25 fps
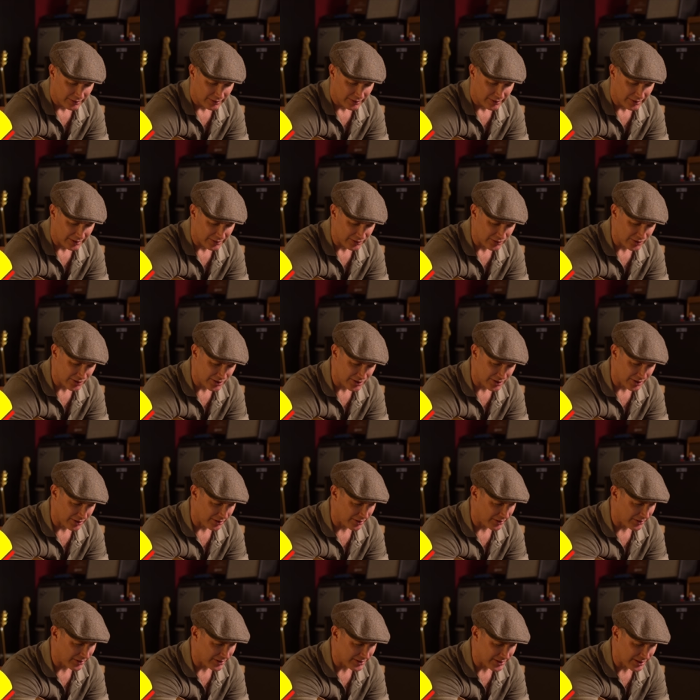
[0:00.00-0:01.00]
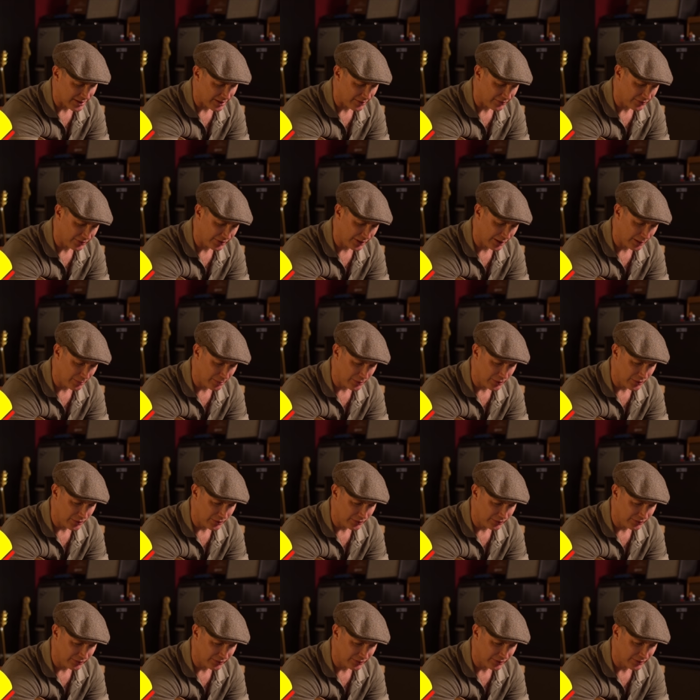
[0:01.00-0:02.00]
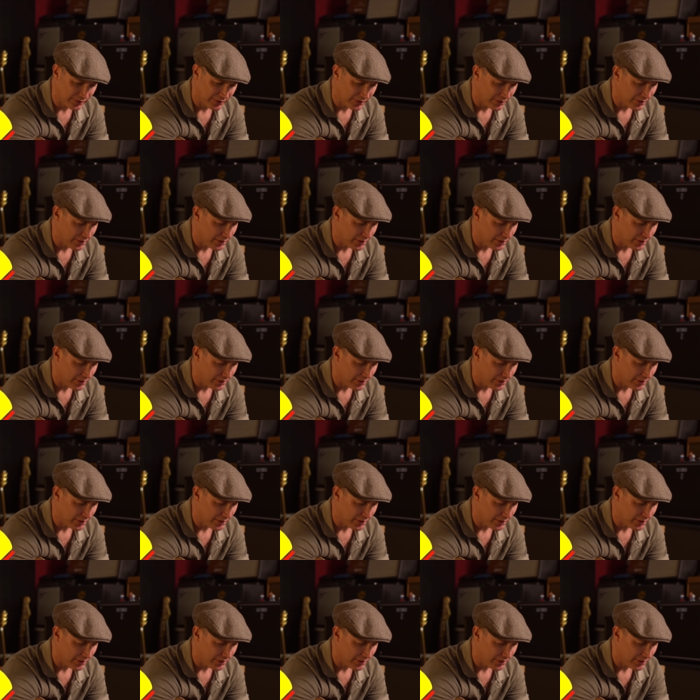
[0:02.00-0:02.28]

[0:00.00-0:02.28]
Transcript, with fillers: thing just so that there's enough syllables.